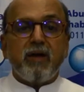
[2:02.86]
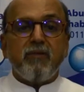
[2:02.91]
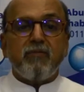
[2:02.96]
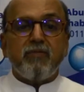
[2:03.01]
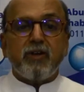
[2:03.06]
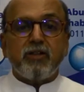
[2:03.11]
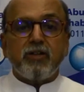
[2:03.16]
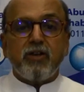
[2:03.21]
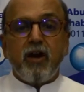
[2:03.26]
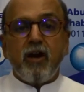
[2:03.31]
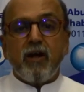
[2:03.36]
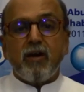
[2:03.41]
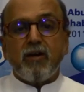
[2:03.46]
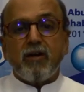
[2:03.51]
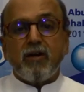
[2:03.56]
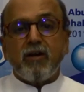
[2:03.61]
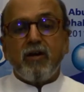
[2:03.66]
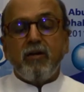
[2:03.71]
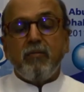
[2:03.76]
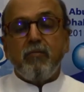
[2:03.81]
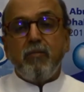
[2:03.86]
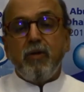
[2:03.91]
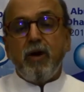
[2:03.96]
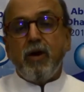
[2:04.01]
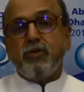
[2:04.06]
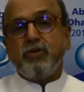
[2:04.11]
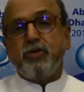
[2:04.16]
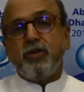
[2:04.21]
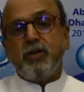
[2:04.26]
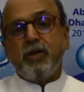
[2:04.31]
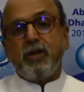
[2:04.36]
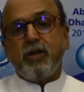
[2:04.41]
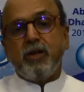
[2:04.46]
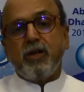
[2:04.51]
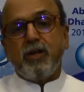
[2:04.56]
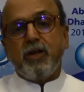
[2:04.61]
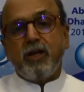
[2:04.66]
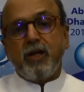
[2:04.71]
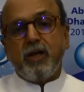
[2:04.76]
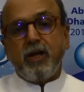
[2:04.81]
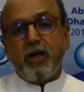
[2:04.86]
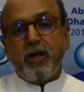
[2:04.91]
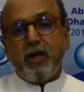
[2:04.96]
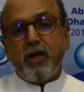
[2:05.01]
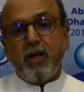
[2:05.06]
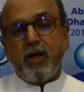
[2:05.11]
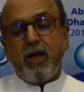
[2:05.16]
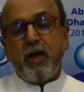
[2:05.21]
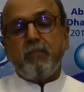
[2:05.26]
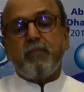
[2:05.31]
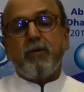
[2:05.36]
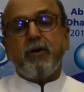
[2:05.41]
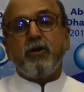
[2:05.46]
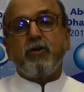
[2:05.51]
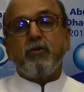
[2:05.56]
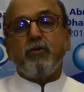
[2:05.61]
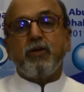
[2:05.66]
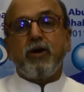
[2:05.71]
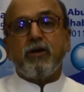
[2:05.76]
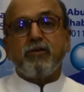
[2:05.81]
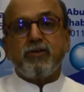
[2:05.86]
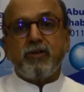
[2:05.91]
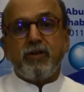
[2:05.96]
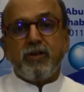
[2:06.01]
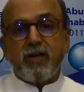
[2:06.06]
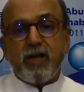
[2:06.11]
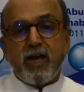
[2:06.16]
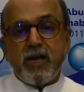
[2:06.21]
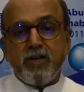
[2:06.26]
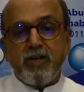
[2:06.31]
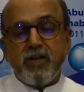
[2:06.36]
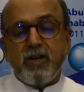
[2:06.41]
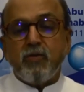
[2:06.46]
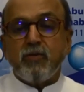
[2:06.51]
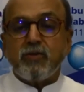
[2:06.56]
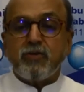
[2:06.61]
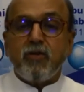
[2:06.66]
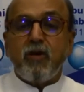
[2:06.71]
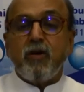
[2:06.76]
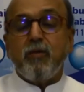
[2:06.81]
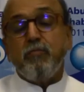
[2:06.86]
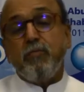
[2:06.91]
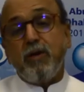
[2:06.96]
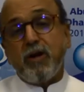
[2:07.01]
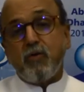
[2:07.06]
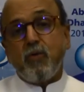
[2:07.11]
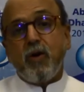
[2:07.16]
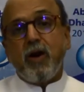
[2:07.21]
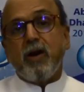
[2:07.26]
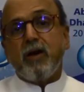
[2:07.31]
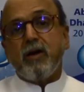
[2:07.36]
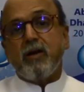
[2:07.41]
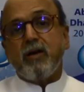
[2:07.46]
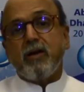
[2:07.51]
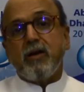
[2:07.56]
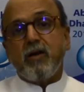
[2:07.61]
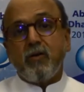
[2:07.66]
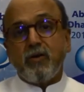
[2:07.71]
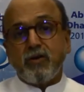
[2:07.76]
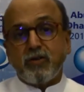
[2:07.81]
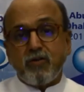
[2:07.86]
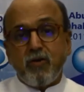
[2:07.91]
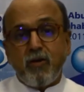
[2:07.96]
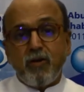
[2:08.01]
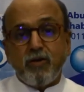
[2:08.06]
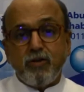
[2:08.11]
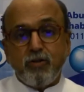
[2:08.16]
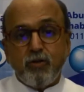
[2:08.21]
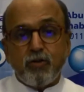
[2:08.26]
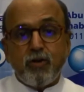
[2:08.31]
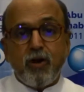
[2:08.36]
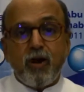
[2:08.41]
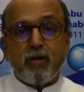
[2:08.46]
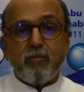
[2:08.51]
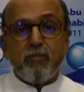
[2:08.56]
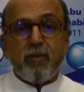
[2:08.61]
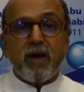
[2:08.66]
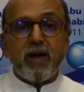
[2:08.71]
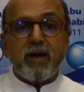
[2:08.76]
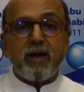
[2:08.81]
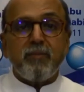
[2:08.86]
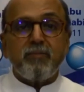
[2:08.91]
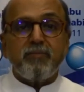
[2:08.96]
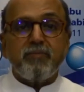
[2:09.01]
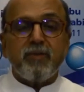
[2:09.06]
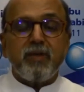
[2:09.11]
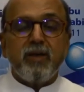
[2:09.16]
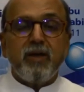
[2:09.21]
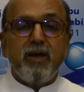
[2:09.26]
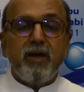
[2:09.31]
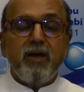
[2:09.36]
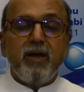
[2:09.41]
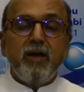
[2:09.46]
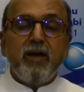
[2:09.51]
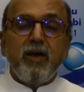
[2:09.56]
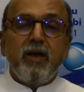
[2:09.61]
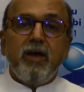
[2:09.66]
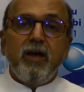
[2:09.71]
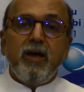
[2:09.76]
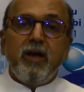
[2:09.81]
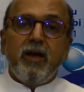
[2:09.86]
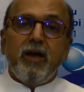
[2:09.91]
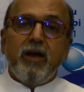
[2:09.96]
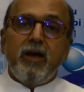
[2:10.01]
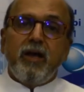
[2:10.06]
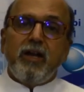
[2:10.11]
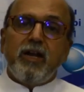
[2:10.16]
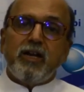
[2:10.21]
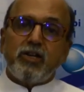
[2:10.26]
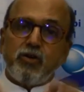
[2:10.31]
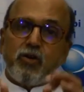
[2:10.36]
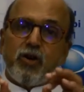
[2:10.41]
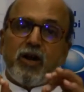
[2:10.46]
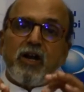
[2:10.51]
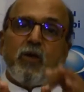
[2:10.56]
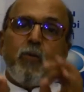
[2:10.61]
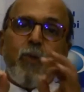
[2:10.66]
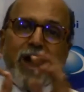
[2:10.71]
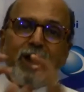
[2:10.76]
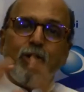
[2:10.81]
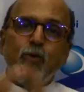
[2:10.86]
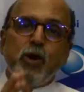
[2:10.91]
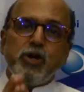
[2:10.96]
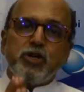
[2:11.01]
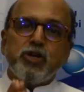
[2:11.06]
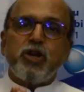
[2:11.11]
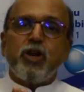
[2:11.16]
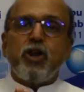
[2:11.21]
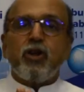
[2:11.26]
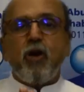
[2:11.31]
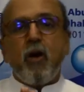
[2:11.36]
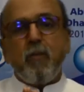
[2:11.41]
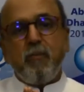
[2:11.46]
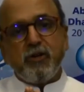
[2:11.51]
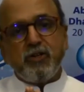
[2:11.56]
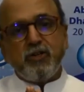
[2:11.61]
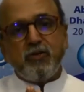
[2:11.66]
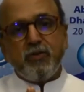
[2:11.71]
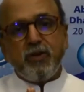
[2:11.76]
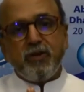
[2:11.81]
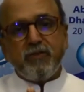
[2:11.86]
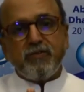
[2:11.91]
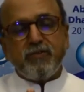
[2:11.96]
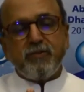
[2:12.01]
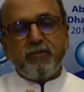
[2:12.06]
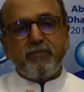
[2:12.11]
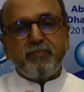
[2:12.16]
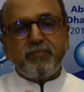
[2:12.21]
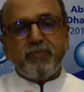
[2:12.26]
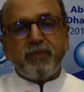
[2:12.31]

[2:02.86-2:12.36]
of Qatar, merged in April 2019. It was called Barwa, now it's called Dukhan Bank. Let's look at the valuation and opportunities.